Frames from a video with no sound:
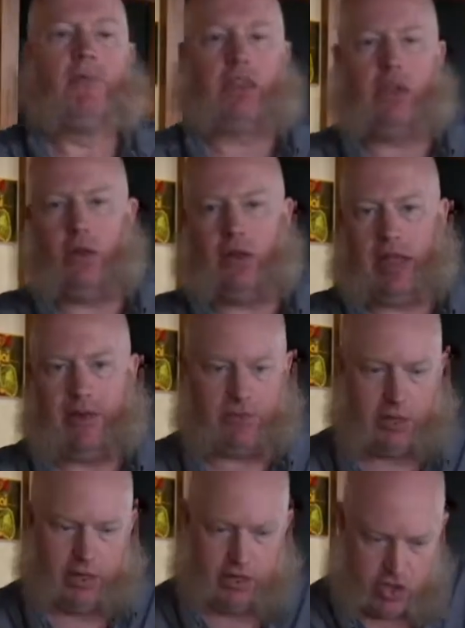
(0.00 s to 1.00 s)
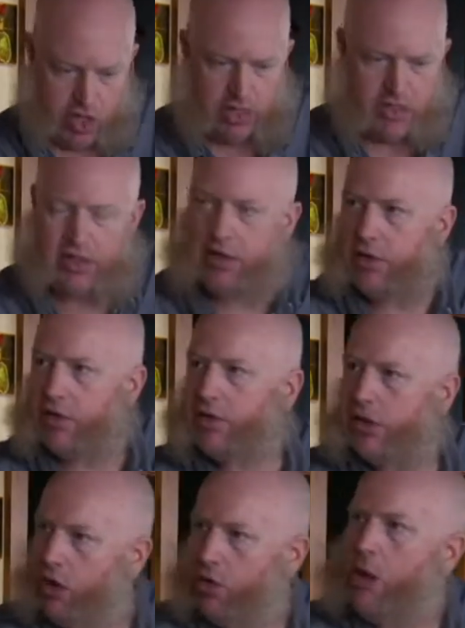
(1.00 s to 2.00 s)
You are left with just the
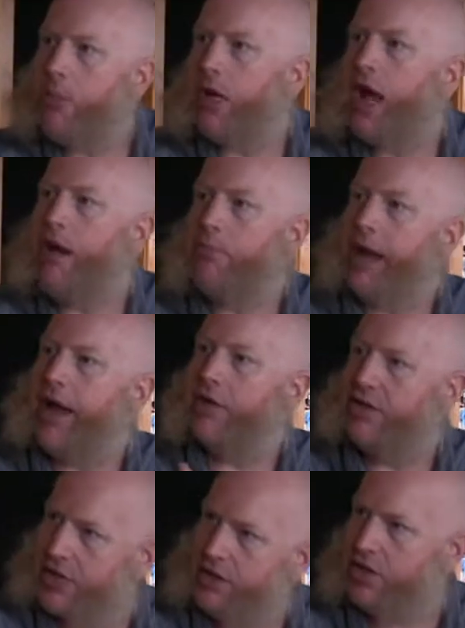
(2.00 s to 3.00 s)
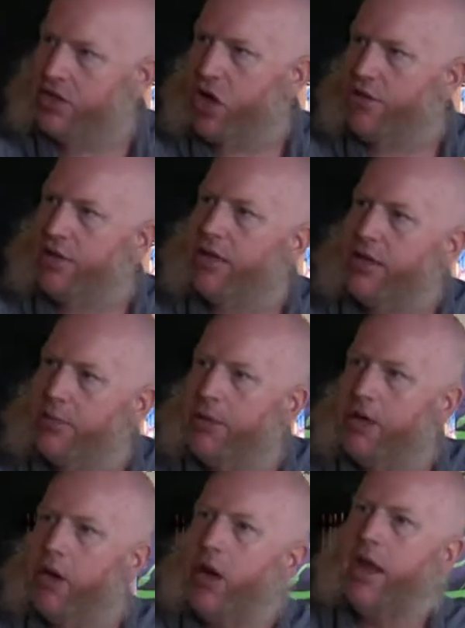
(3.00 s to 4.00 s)
aroma compounds that dissolve into the
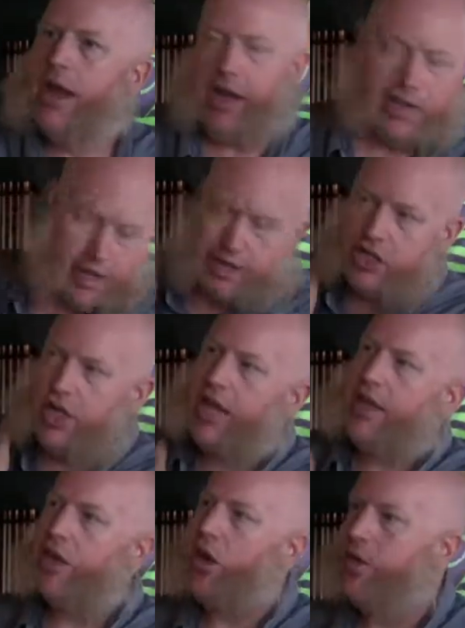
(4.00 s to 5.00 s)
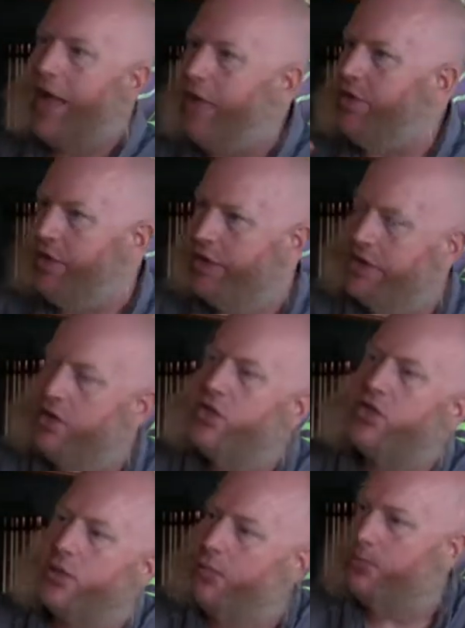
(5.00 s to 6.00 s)
beer, and they yank it all out and then do
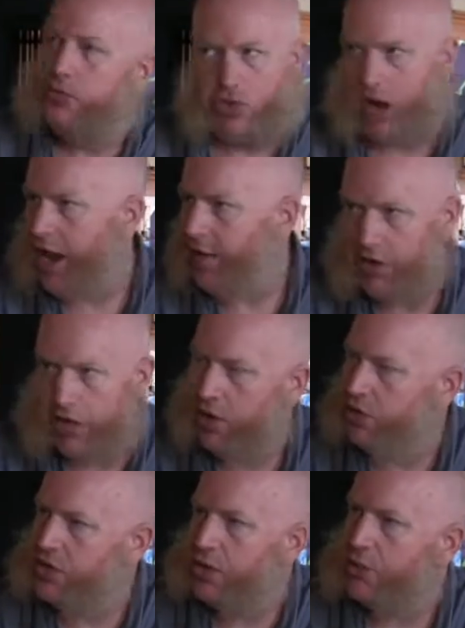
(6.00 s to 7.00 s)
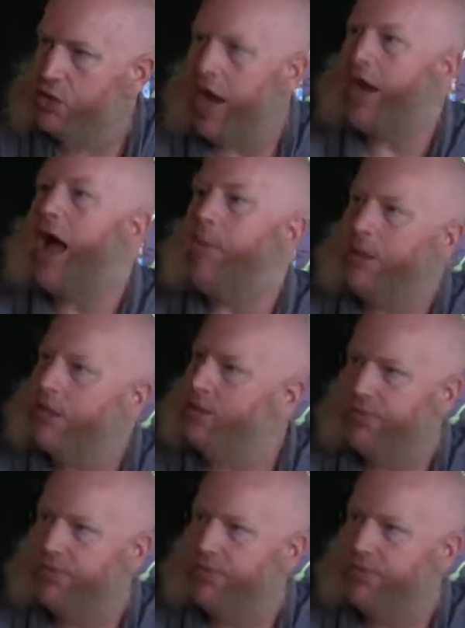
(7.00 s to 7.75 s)
some dry hopping, some